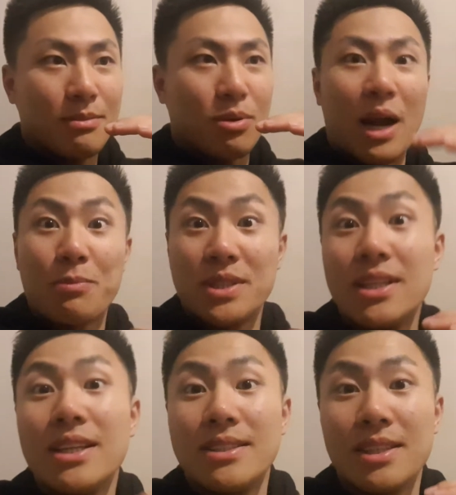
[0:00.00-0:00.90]
perhaps it
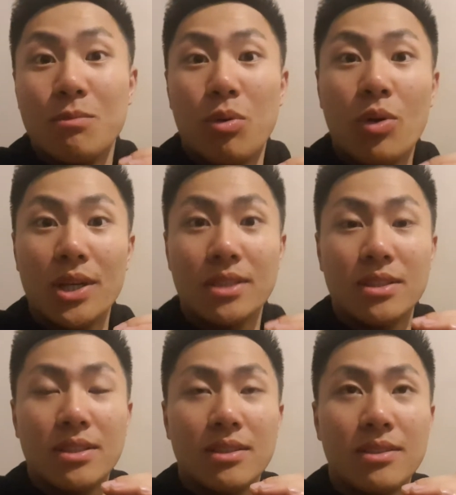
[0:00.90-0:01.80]
is
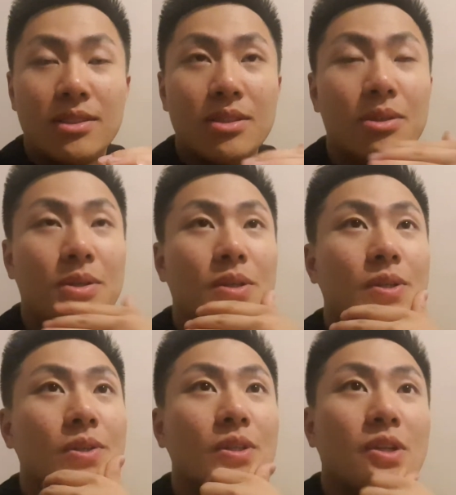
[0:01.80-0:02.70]
important
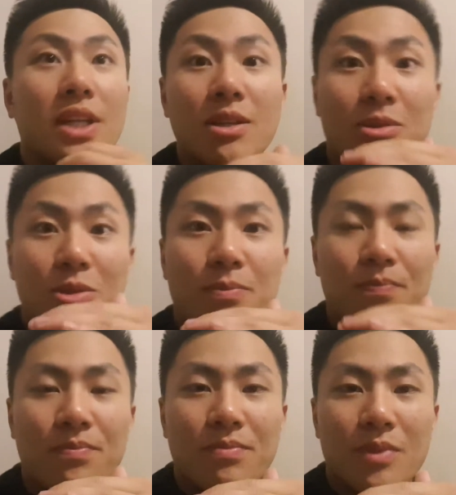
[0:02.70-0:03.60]
to clean your room.
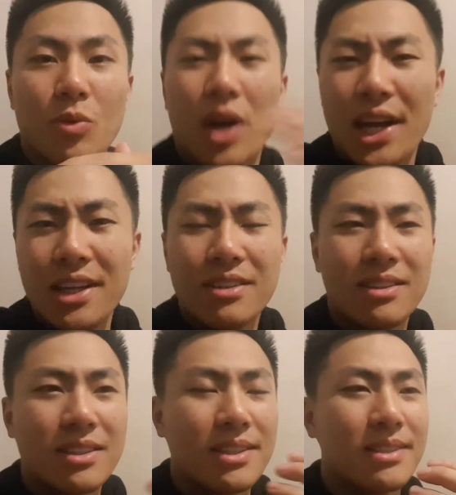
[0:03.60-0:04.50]
Why?
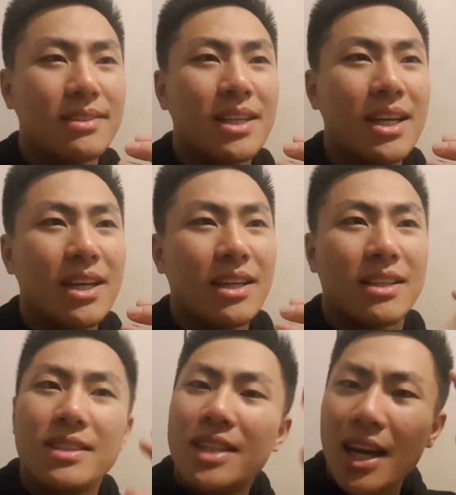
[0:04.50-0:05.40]

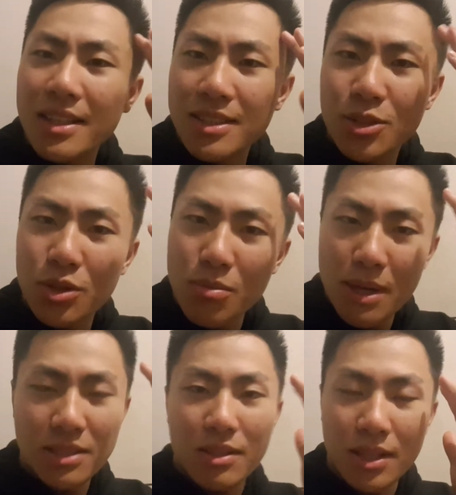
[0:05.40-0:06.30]
Because it ties into the
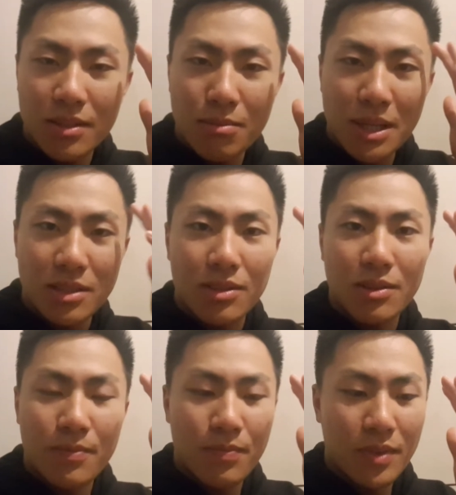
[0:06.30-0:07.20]
mental.
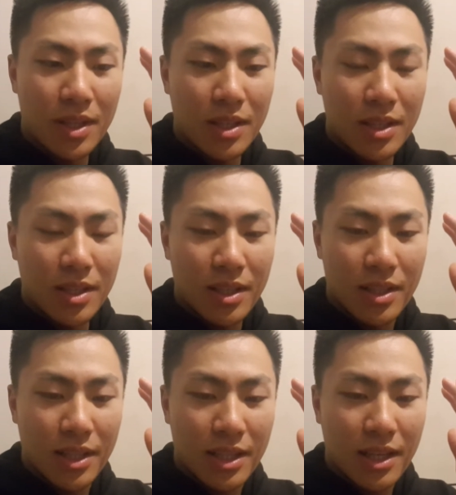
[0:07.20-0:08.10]

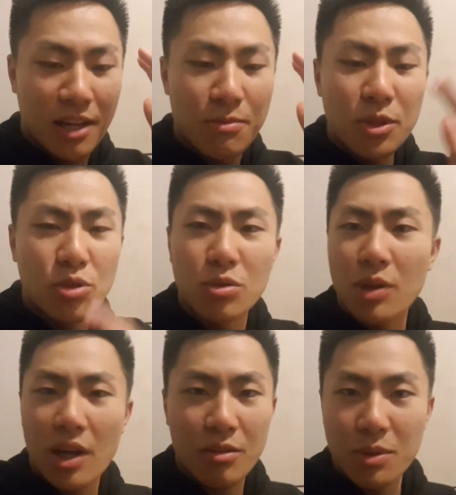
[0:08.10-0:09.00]
Like I've been to a
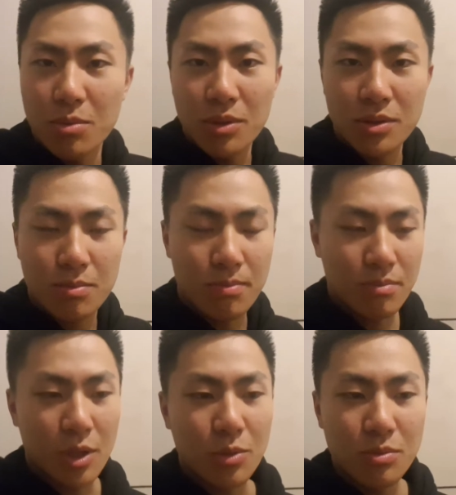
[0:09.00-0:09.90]
lot of people's
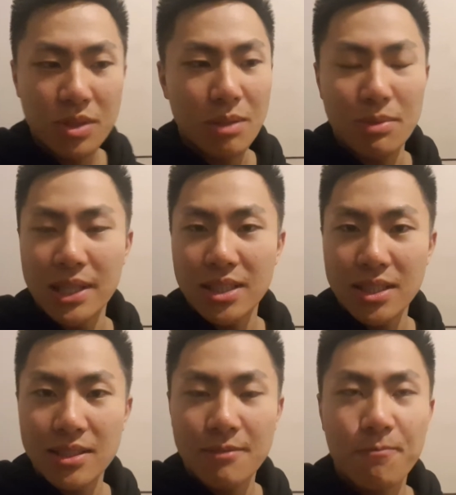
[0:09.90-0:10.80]
homes and
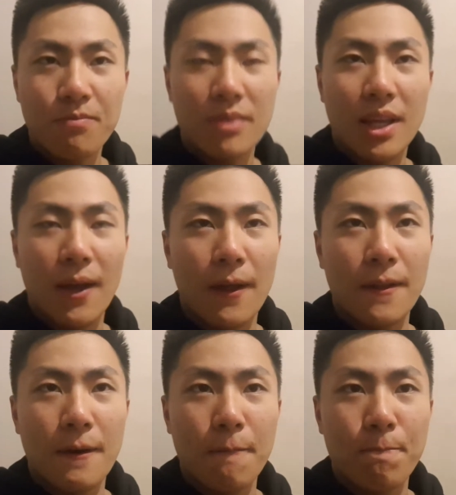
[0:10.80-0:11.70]
places,
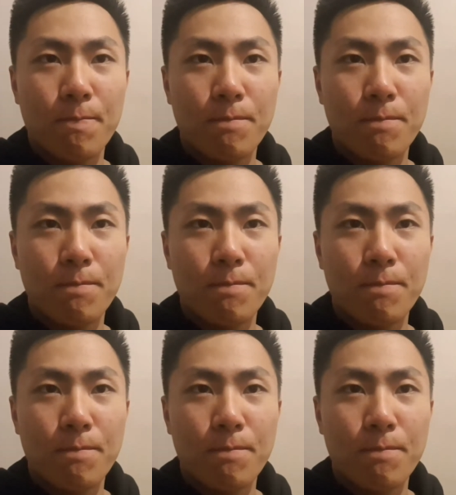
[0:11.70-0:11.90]
and